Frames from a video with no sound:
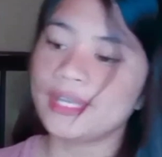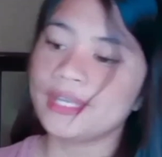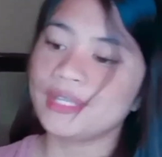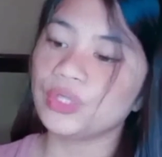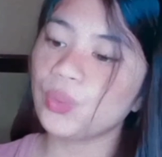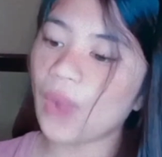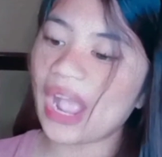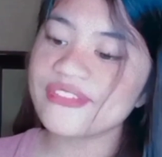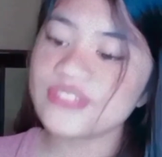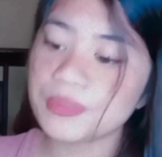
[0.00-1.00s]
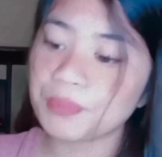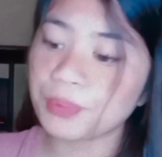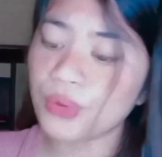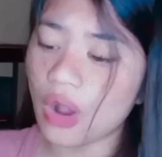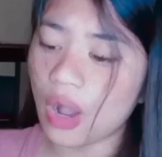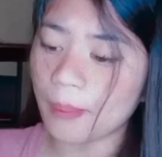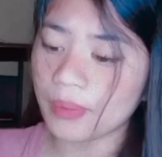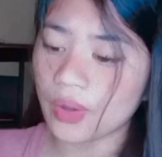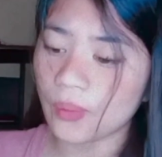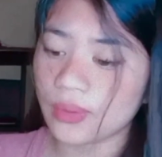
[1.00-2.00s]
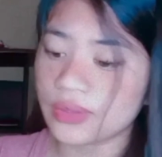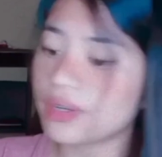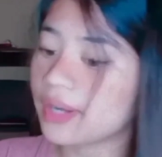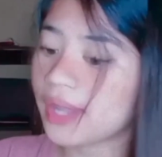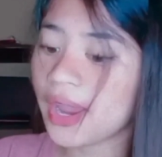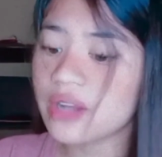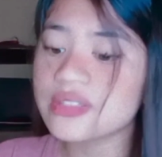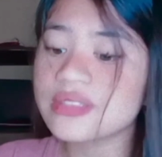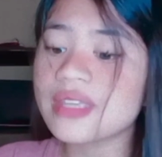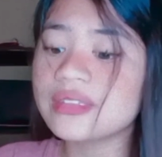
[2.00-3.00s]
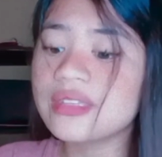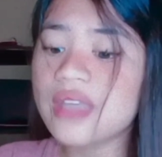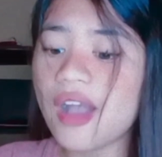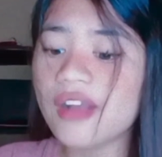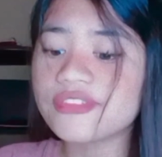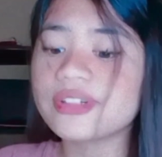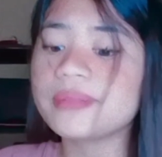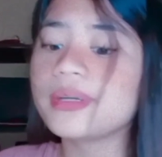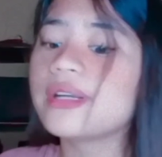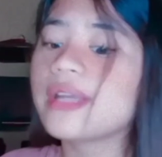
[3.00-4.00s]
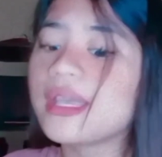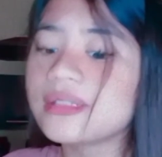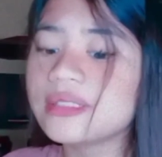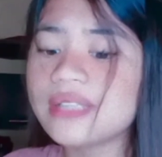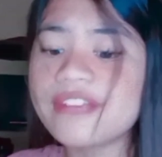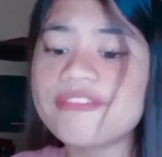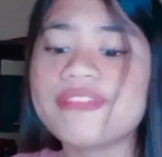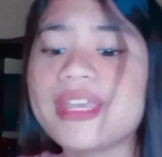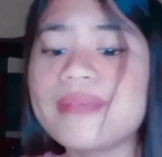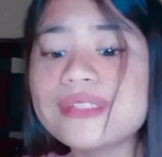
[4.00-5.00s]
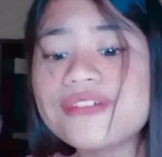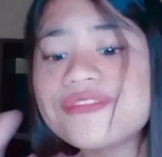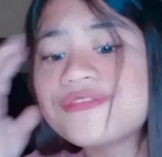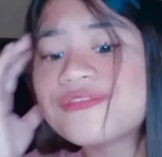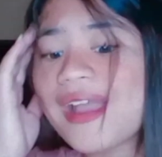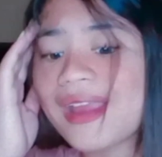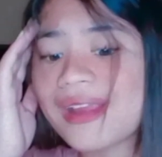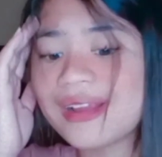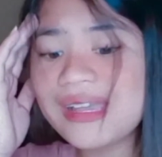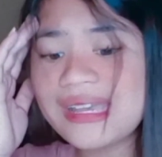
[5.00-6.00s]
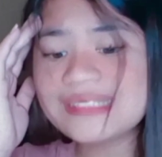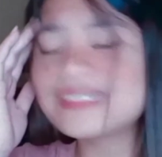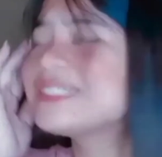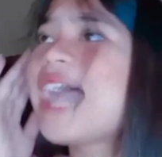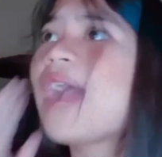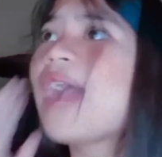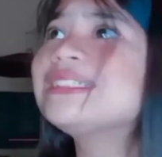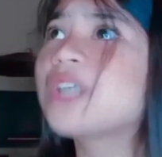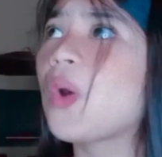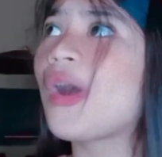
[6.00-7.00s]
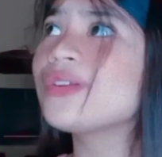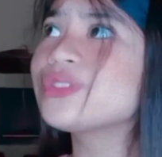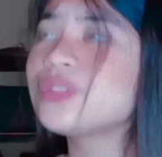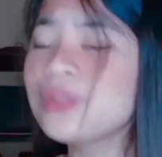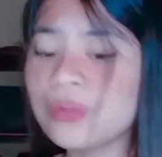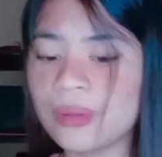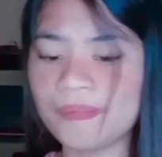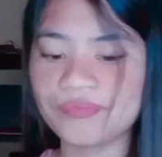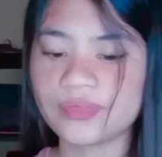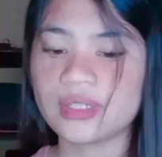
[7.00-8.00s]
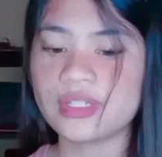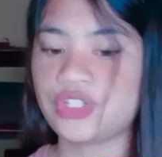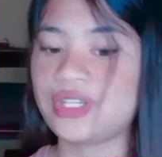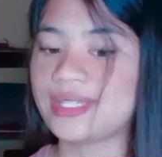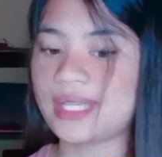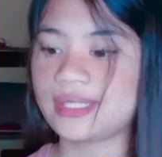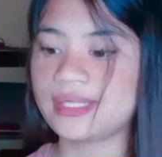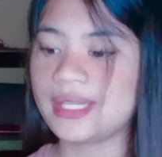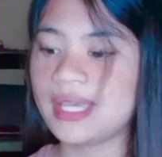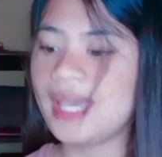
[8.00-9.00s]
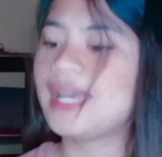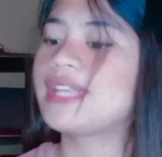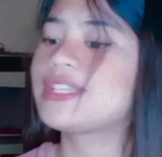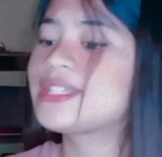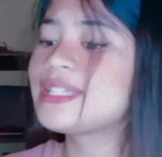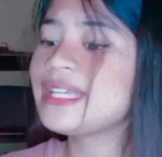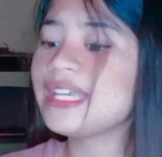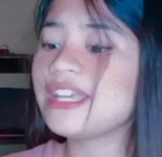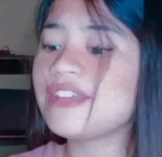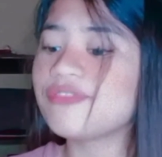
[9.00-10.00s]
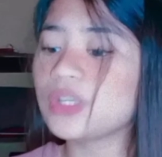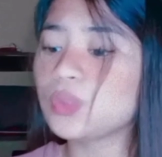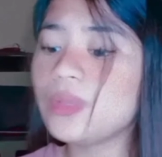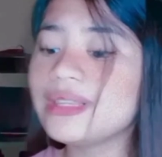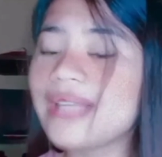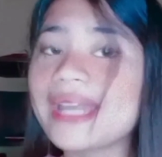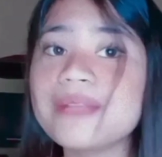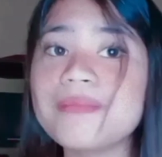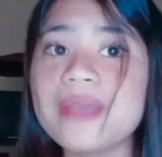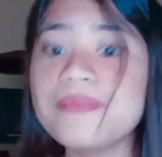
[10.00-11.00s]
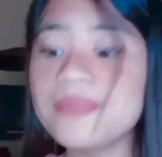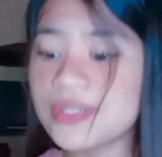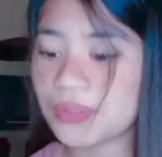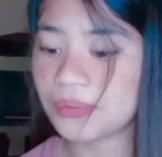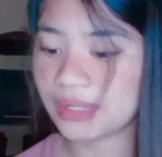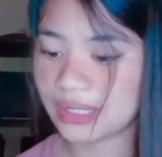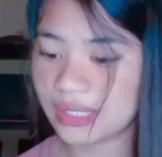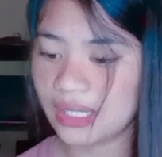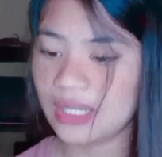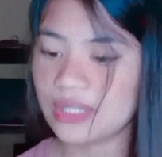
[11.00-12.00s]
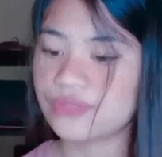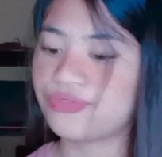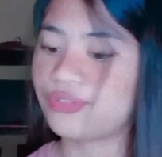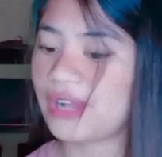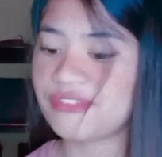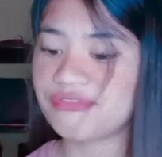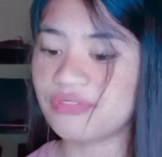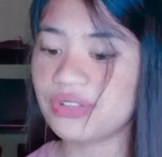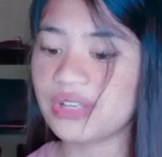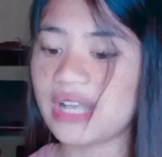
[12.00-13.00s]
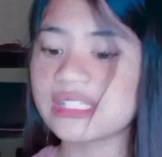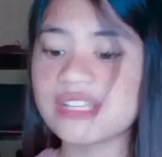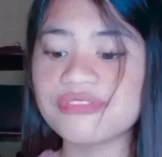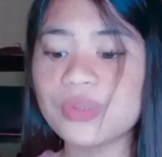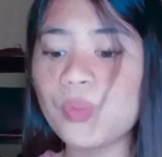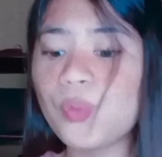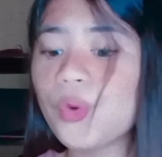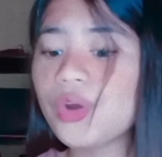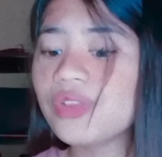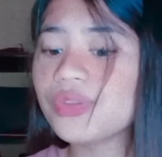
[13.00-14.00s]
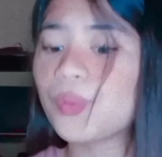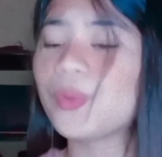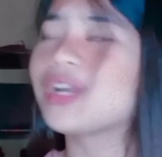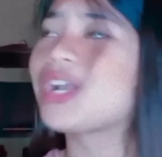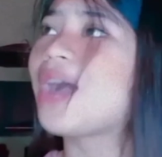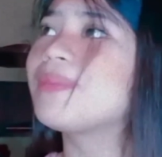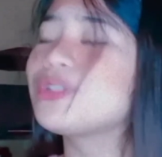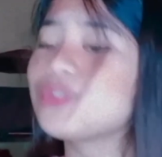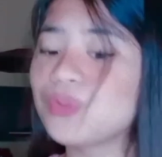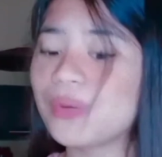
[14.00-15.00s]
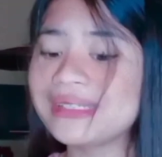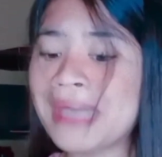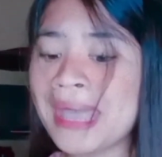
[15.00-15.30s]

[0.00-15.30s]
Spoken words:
The wife sprang up, with her hair standing out from her head like flames of fire. Then I will go out too, she said, and see if it will lighten my misery, for I feel as if the world were coming to an end.